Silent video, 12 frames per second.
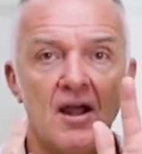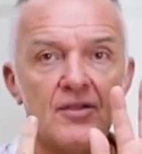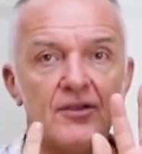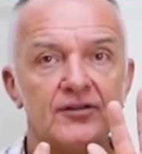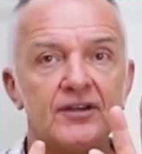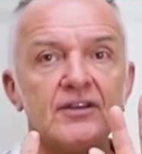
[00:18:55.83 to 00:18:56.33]

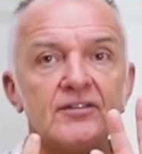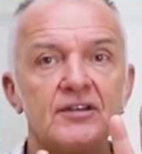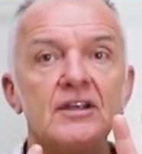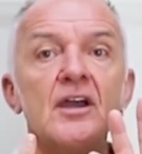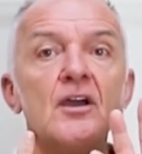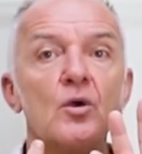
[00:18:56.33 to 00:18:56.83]
The
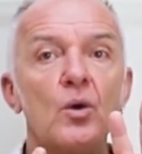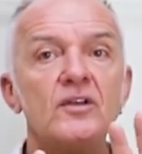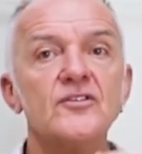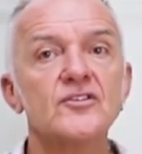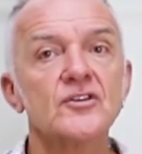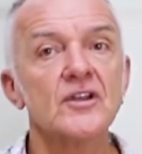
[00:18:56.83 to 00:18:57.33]

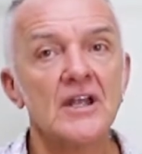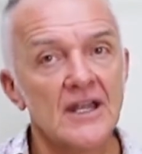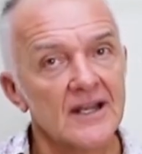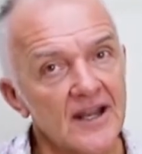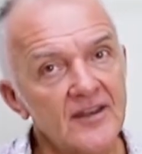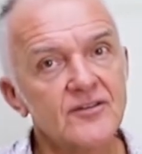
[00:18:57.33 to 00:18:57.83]
60-question
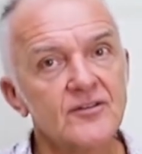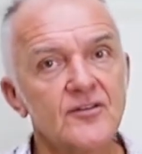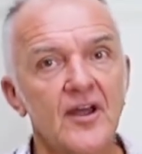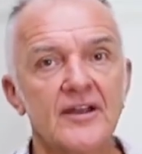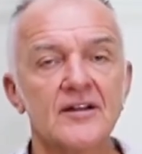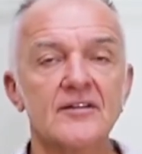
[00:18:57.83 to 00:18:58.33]
lesson
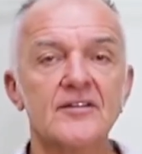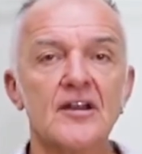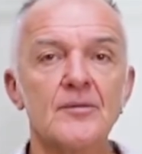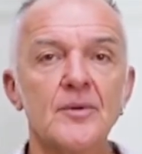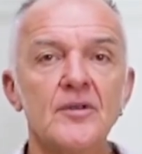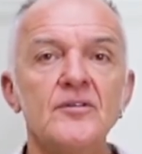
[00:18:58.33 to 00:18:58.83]
title
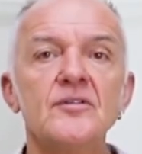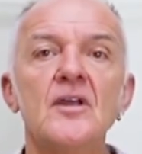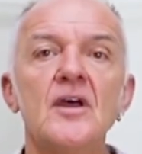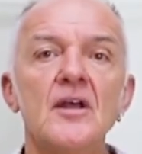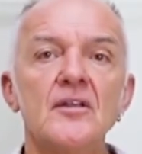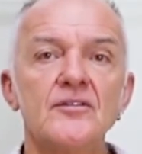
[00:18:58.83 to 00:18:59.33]
syllabus
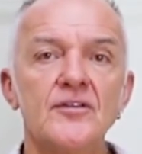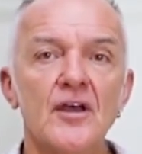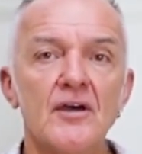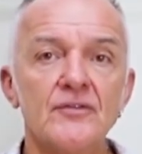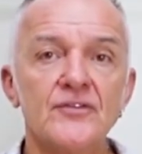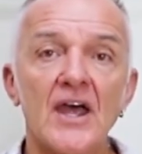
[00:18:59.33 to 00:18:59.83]

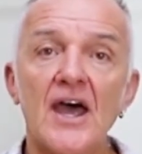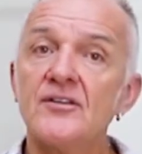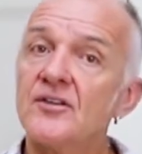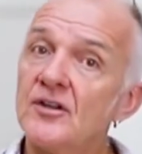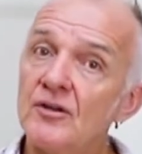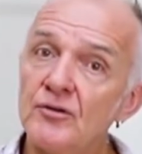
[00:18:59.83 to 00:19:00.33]
serves
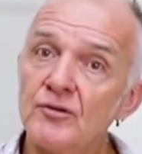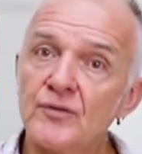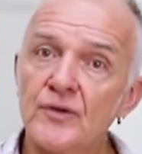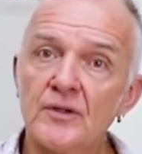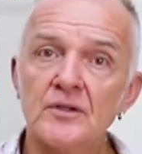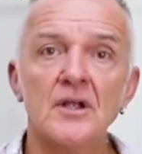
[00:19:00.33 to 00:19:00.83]
as a
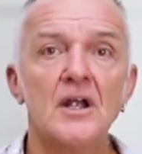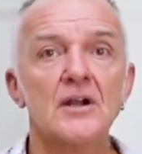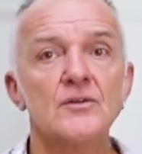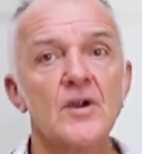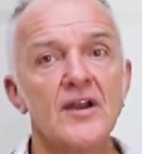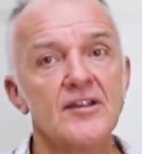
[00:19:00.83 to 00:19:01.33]
useful
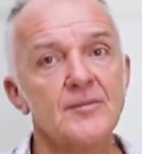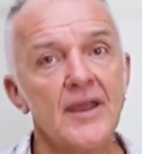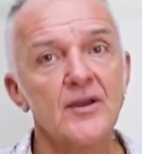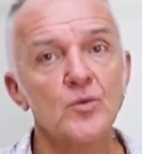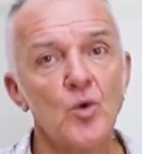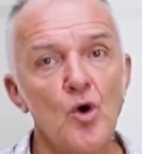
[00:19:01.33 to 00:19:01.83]

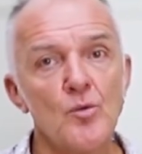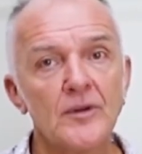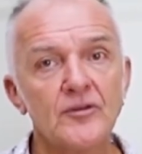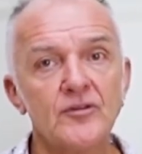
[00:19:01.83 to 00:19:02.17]
ready-made warmer